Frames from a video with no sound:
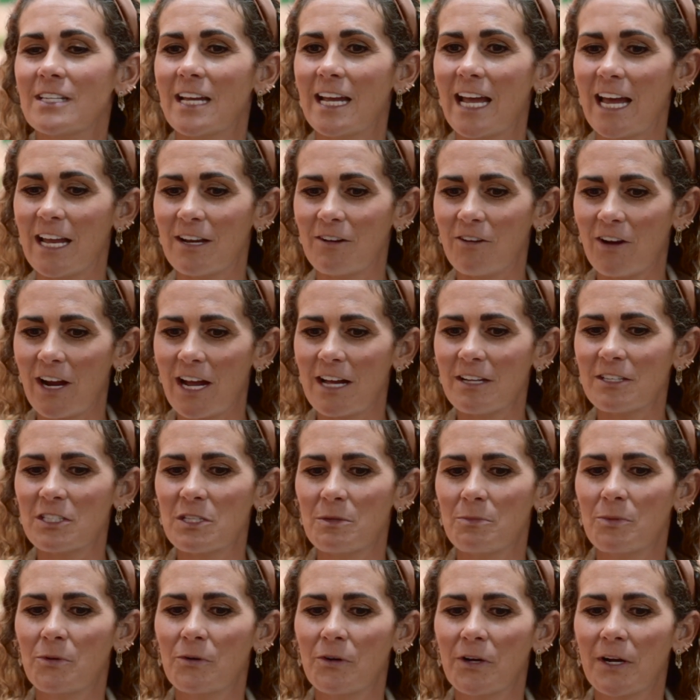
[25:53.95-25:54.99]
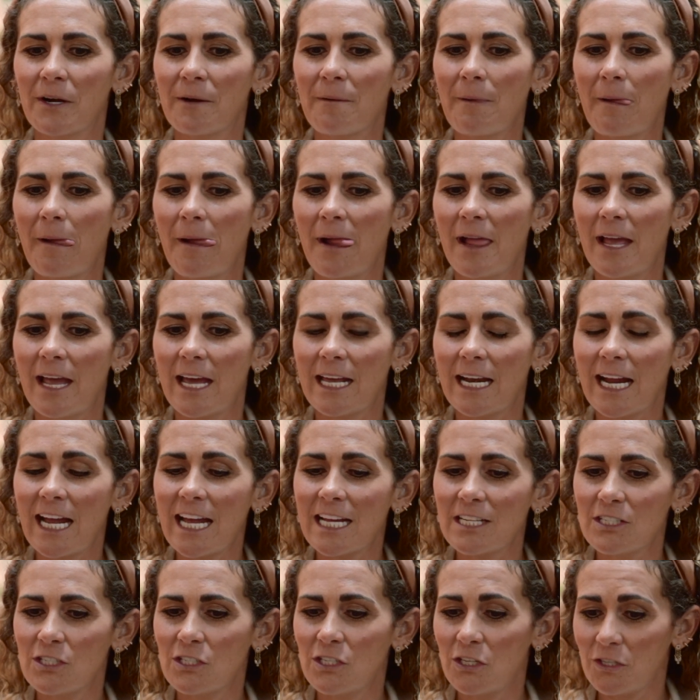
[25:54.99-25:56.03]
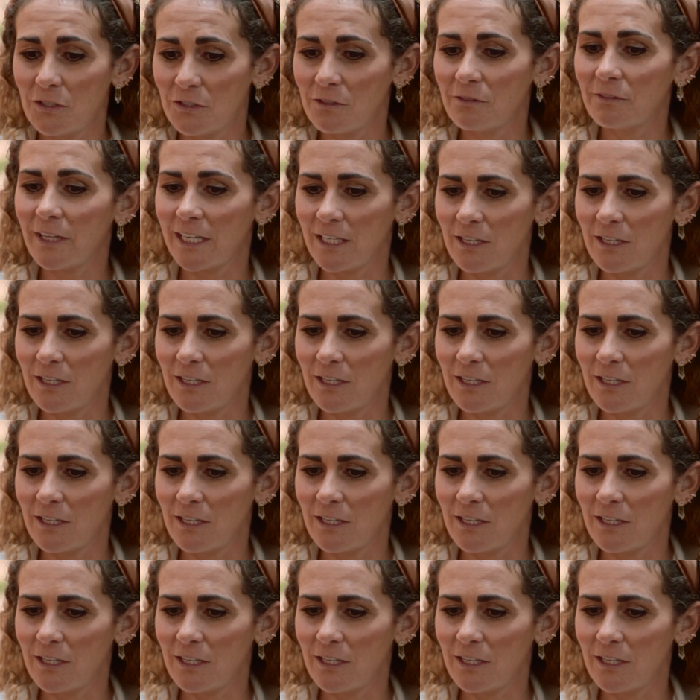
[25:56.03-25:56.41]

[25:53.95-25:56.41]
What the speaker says: I had crowd support, and I had two